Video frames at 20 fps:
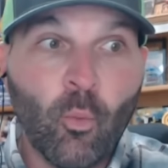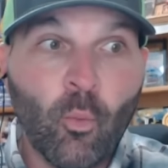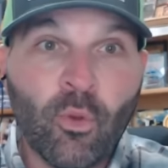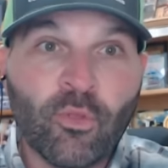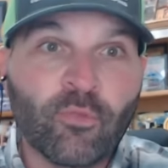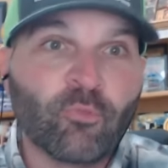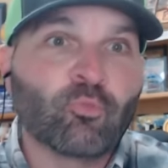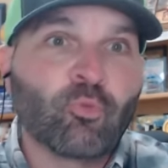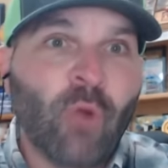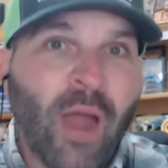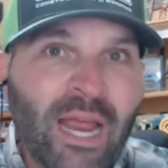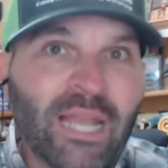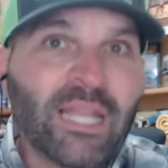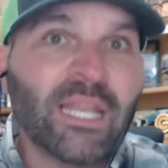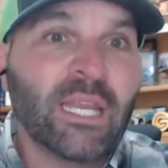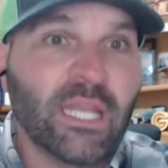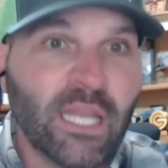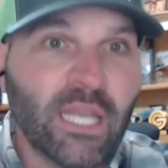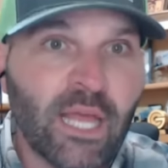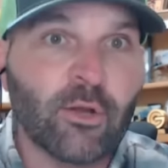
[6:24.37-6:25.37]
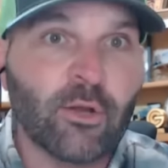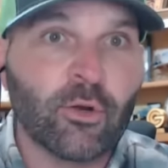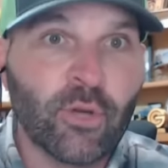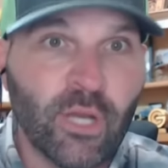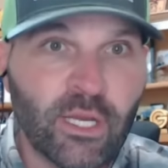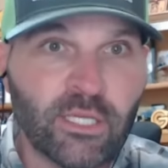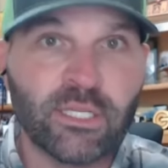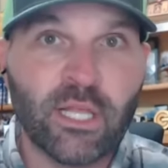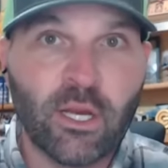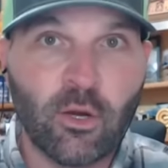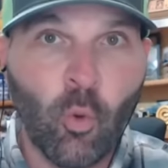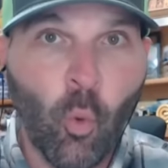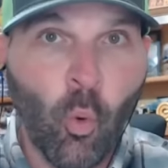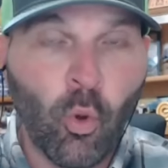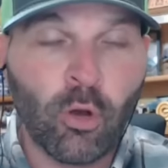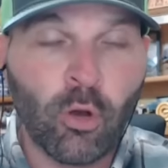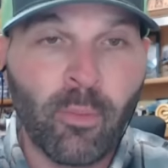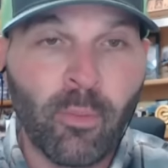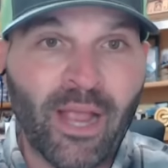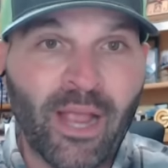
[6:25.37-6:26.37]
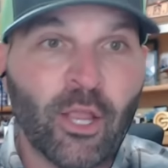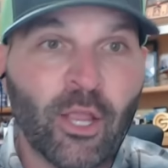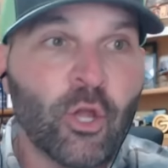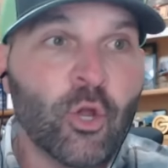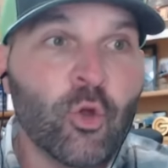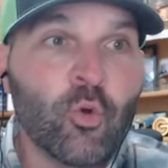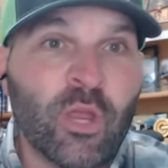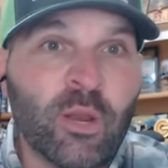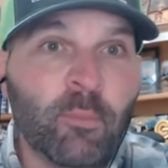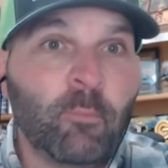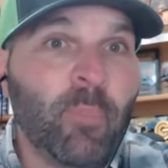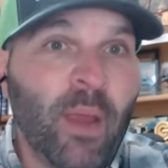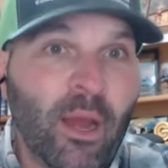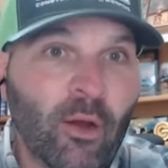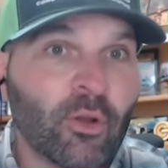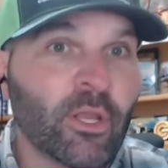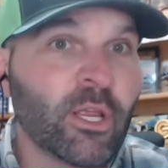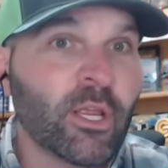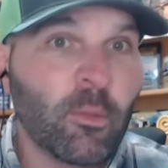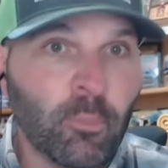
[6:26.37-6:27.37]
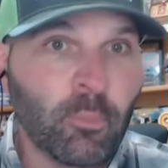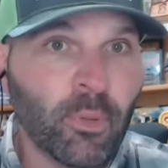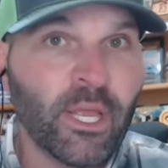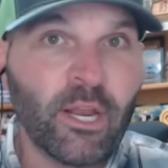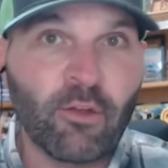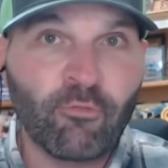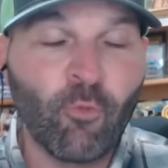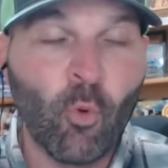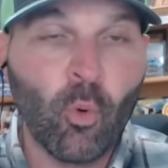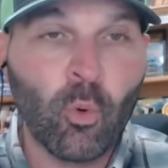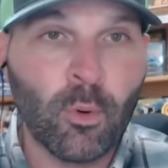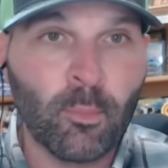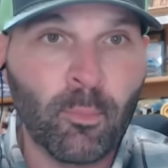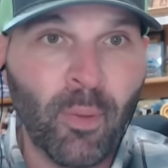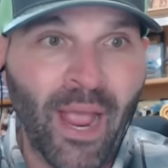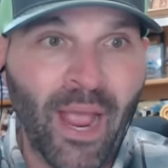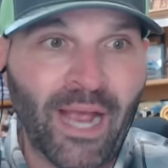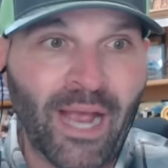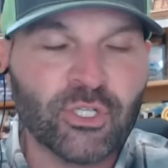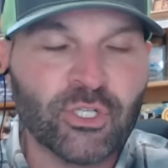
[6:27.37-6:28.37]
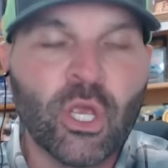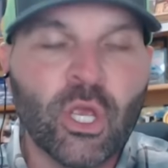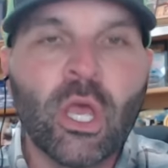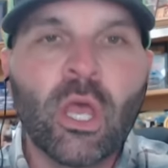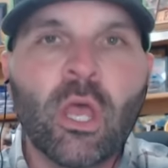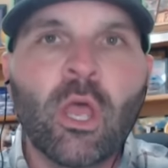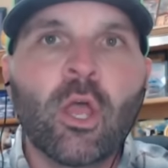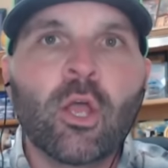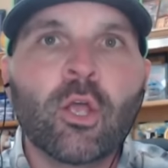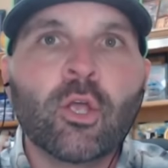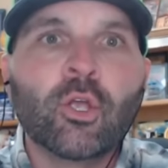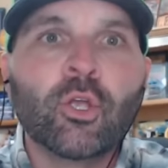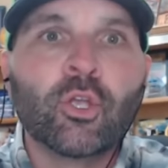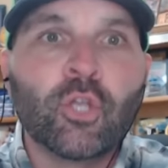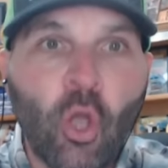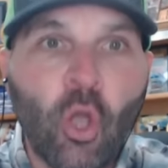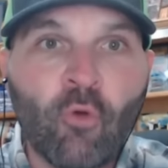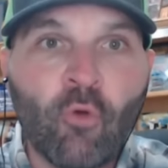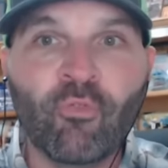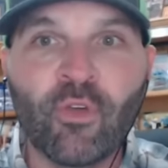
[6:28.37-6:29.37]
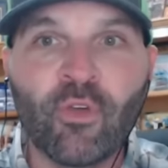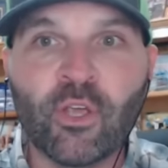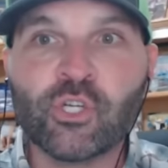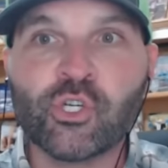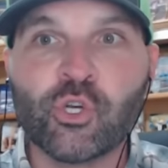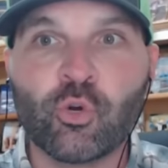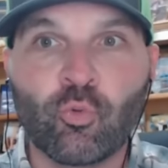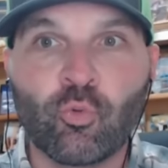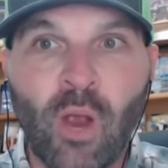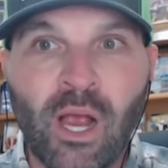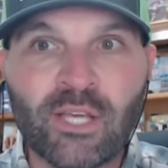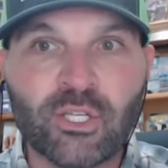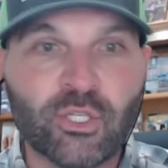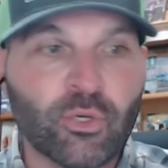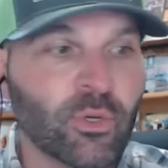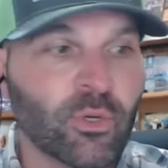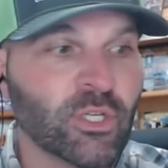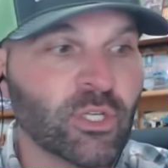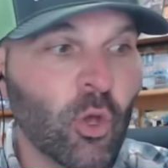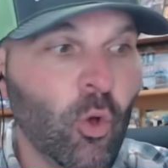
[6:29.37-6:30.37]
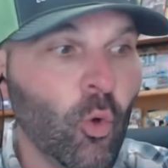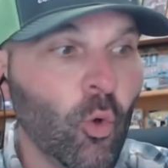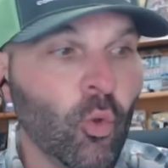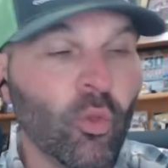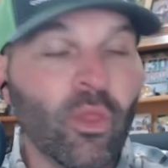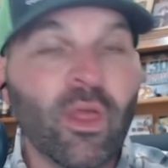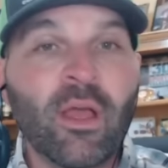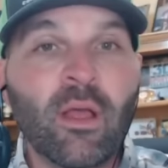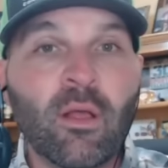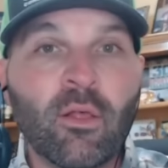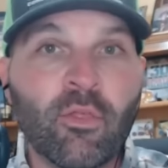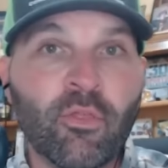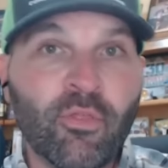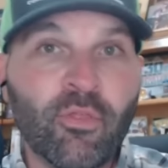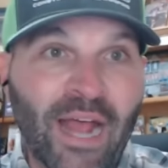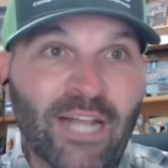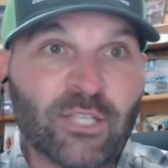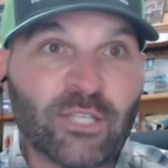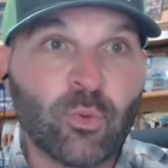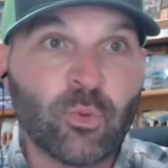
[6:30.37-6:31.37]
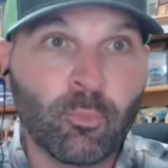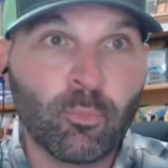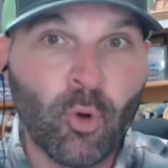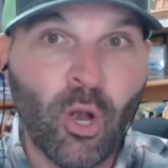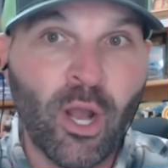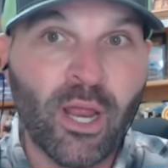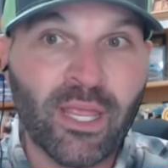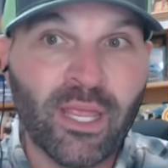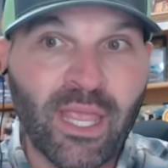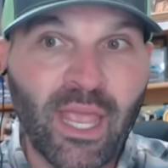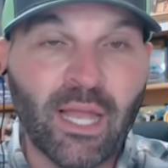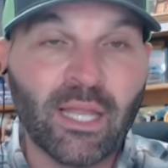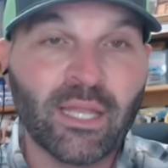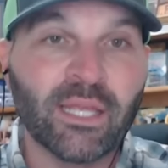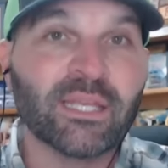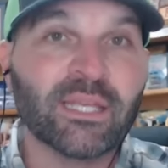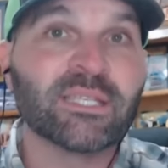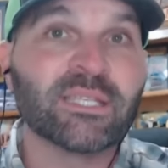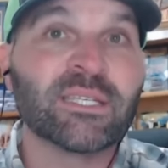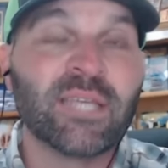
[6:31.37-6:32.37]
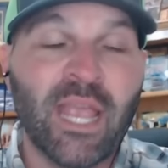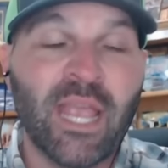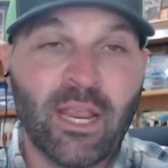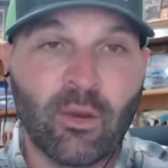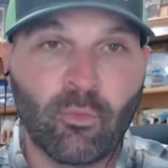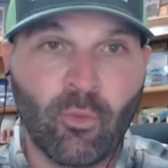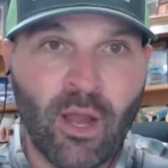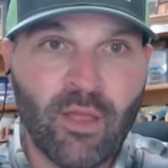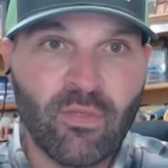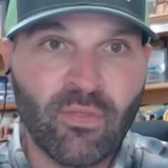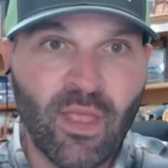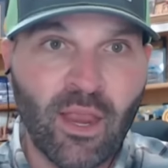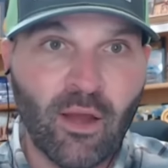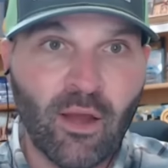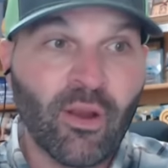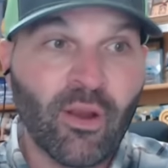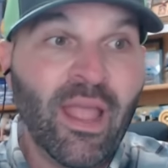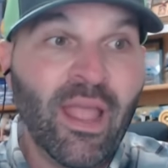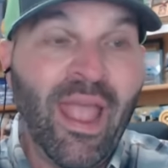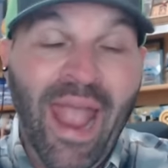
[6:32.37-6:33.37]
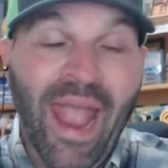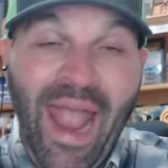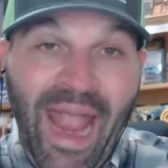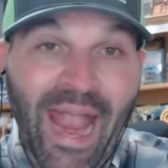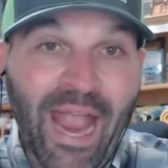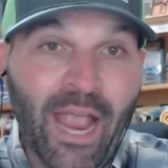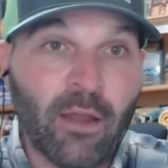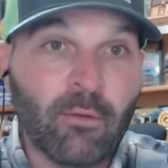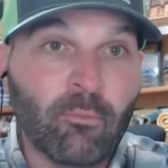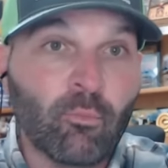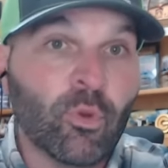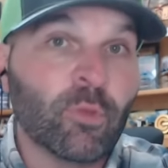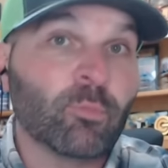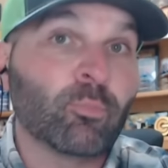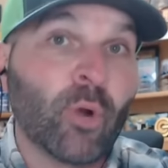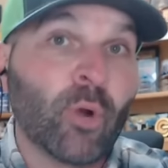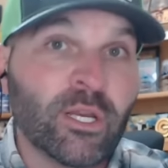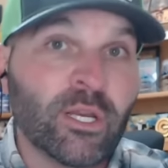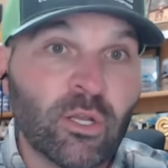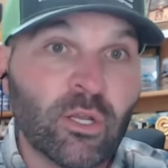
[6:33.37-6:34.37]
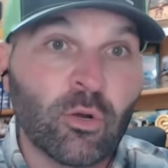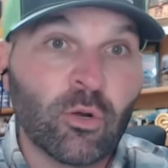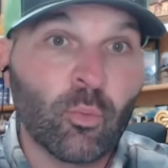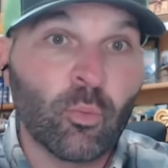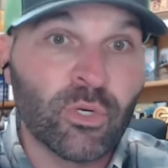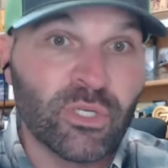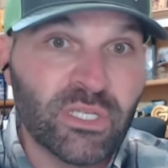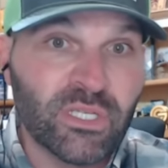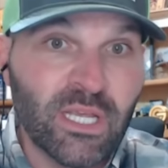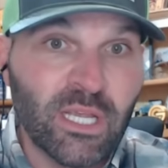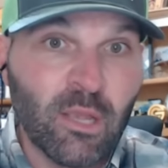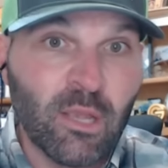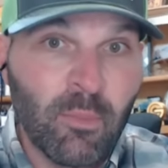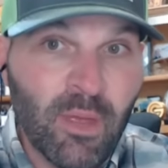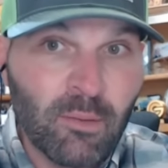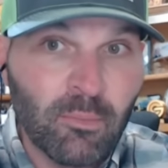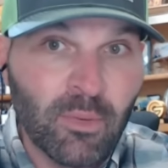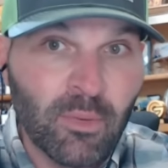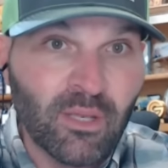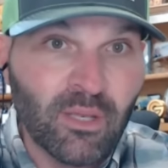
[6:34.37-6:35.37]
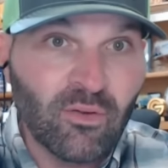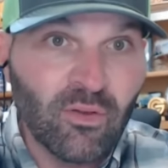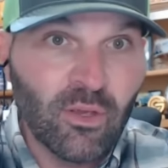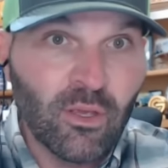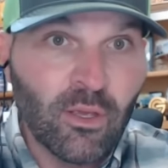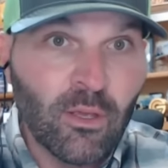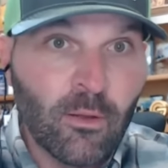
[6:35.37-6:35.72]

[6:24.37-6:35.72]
with Riley Leonard as their quarterback who can barely complete a forward pass. Go fix your roster as a whole. That's what Brian Kelly is saying right there. And with Bryce Underwood's decommitment,